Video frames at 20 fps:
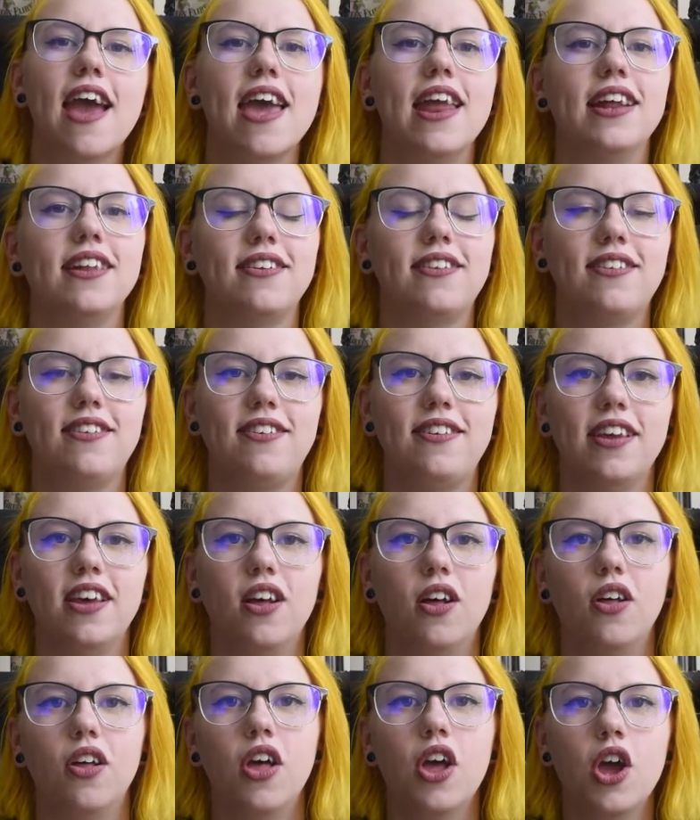and it
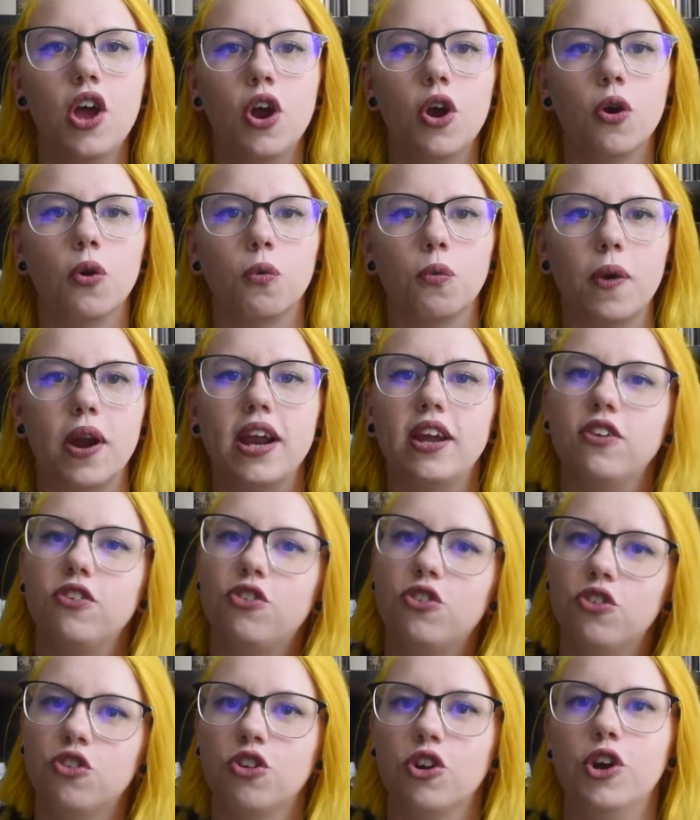still
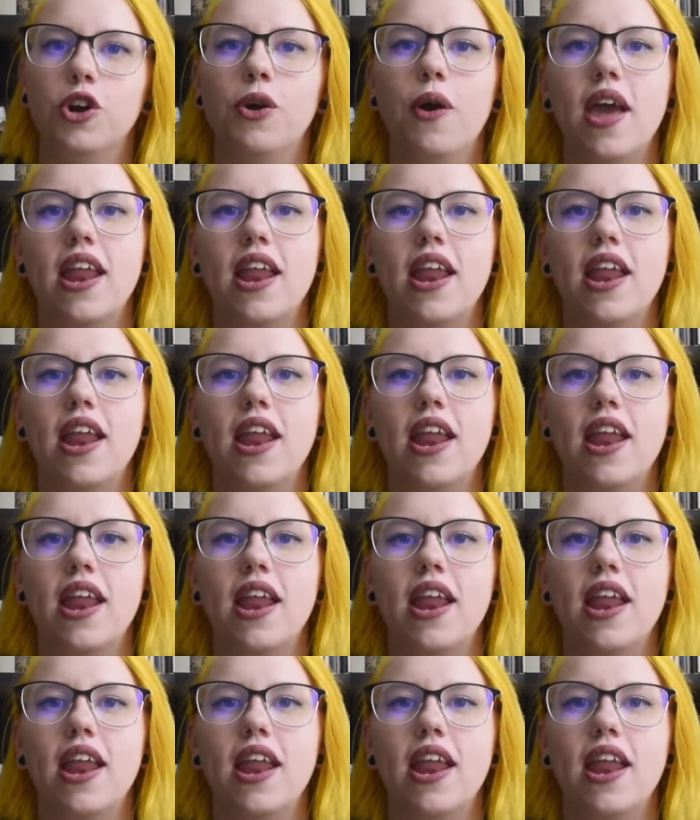rings true,